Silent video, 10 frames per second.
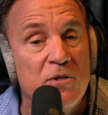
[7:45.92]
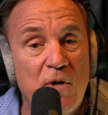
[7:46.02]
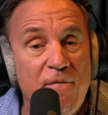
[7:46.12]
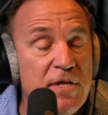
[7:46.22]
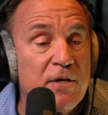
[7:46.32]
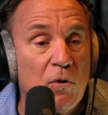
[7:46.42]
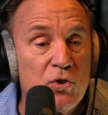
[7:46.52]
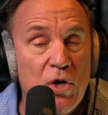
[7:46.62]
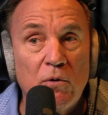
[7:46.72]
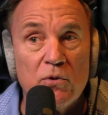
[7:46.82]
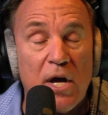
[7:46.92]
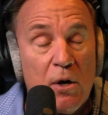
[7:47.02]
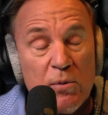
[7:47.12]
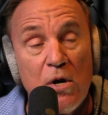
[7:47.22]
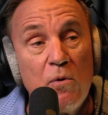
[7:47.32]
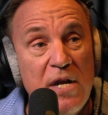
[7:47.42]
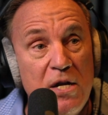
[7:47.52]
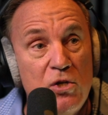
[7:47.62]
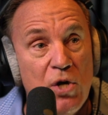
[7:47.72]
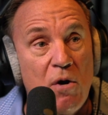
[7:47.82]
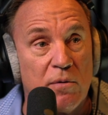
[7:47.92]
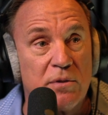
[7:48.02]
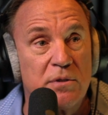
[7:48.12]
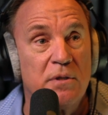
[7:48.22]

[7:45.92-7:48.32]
So I have a thing called chuckle chatter where you don't need jokes.